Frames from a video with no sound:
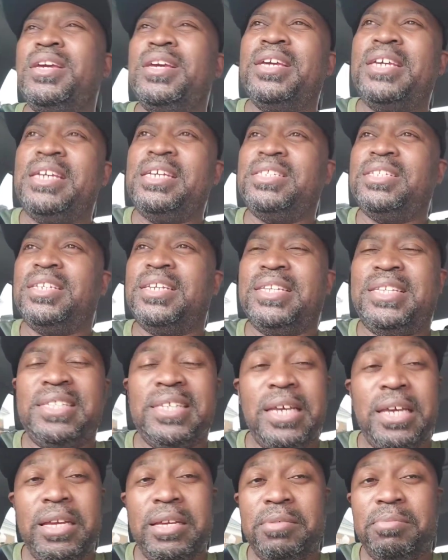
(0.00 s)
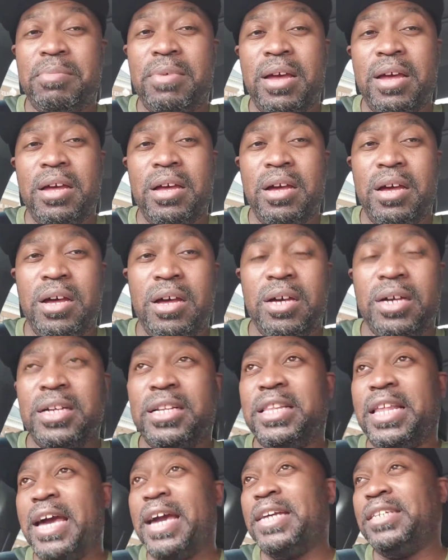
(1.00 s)
He's in the same
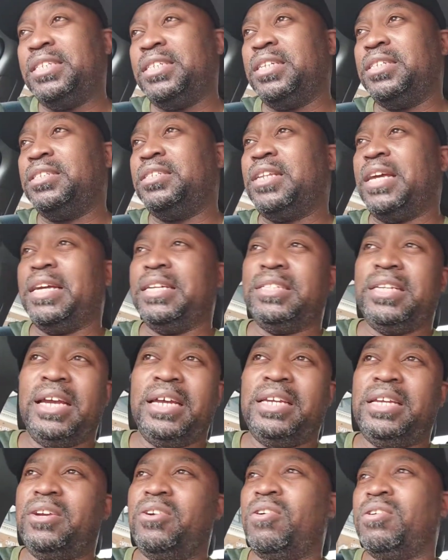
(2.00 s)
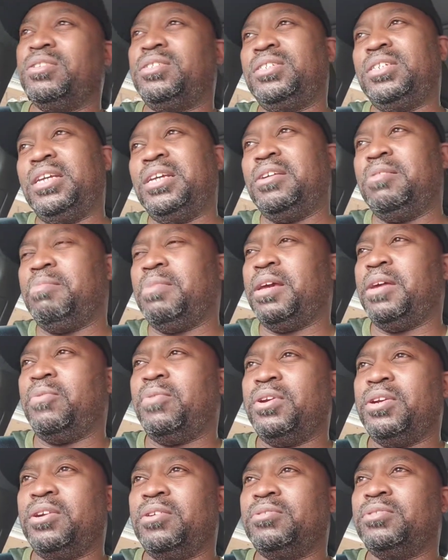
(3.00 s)
class as like Danny Garcia, man, one
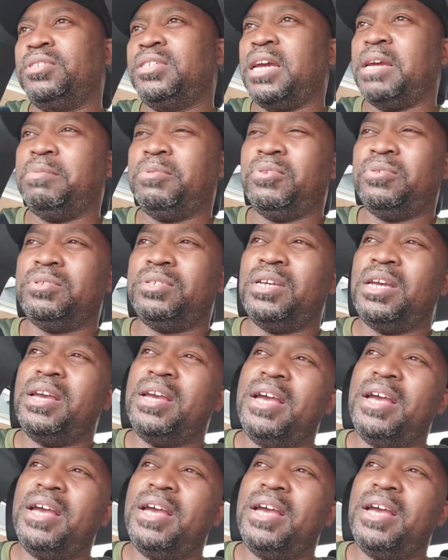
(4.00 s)
of those type dudes.